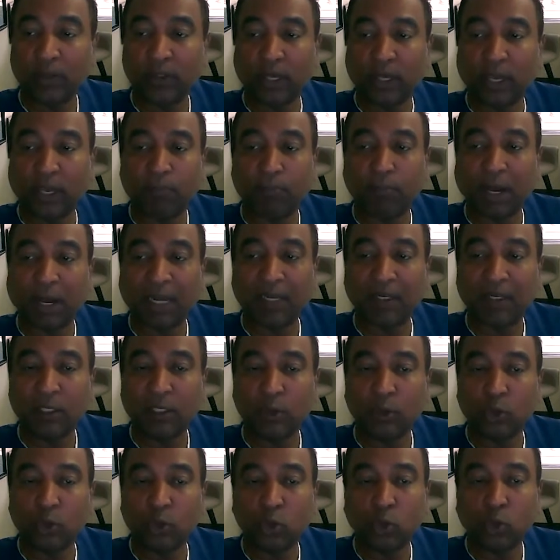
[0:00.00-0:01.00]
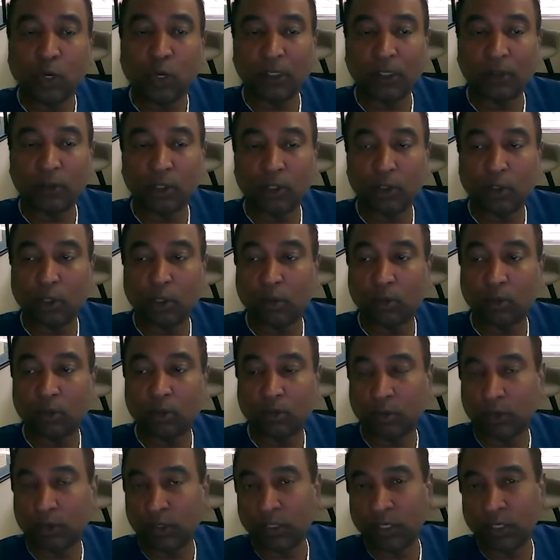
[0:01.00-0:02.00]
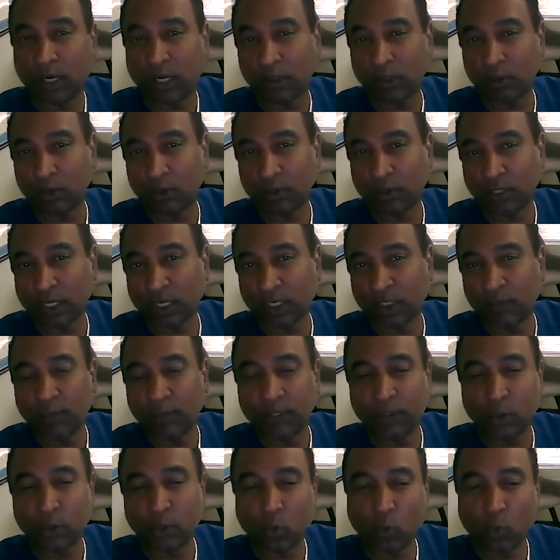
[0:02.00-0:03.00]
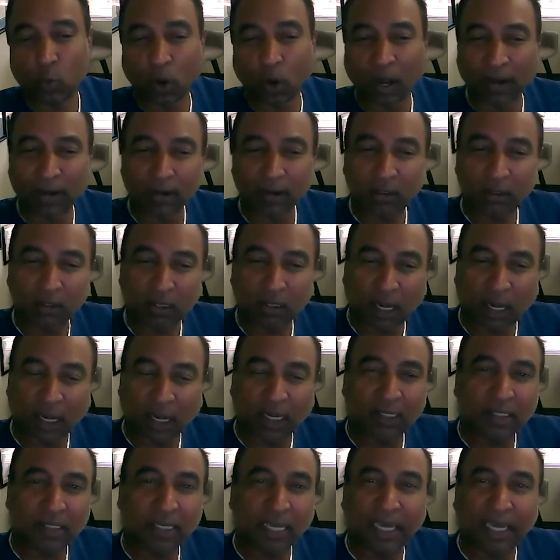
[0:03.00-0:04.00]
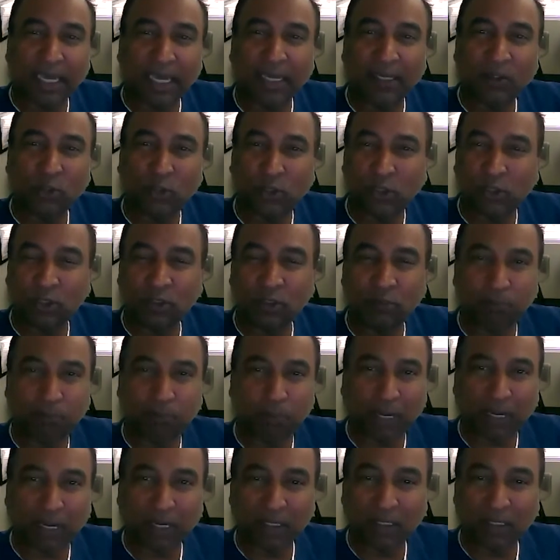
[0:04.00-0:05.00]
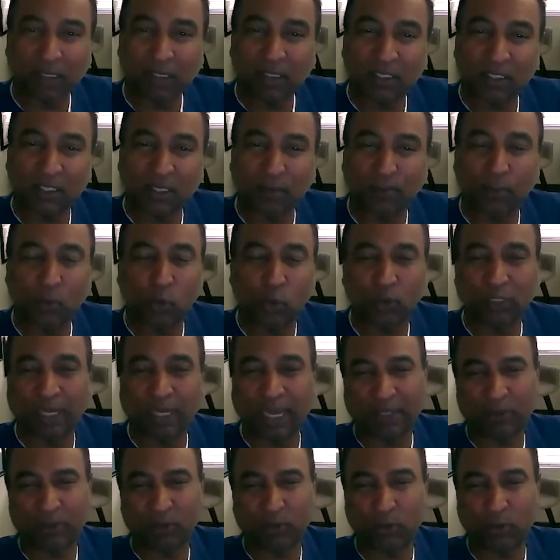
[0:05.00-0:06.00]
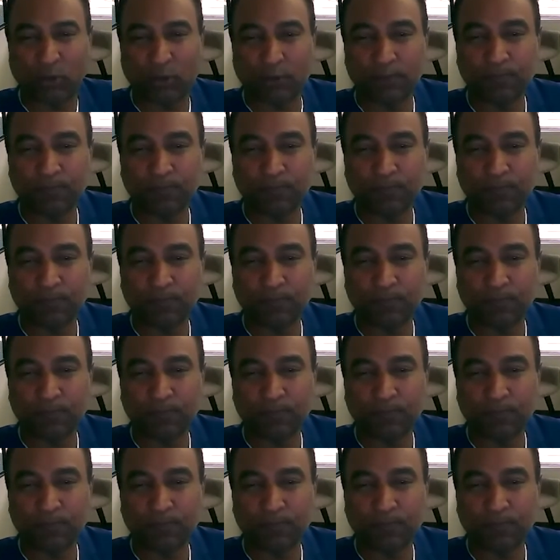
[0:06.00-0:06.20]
a pilot 200-300 centimeter wire and a turnpike support catheter.